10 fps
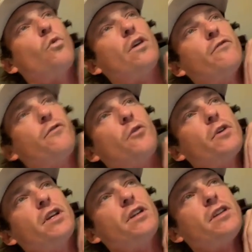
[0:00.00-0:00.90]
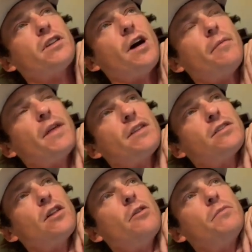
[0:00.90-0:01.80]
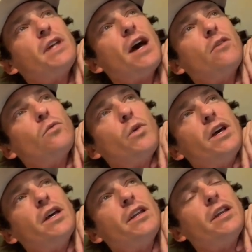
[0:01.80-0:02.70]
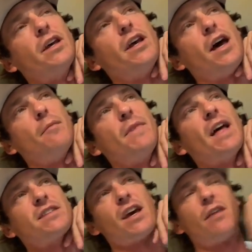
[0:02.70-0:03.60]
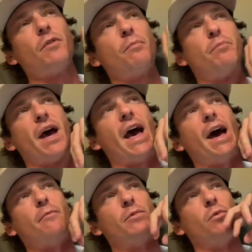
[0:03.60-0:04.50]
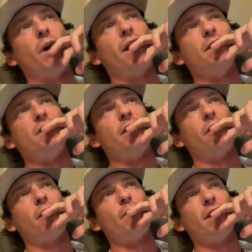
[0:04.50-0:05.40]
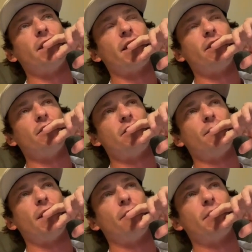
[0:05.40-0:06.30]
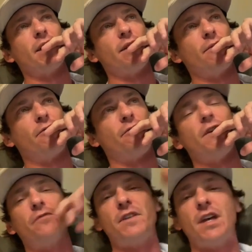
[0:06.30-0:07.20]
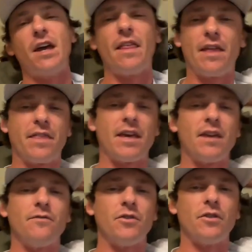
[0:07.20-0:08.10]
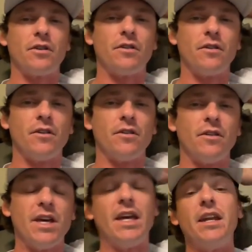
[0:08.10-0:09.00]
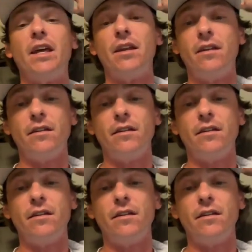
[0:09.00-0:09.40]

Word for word: 140 to the top of that slope downwind, I mean that's kind of a papped wedge. You know what I mean? Like you should be able to get 50 out of that thing if you're hitting it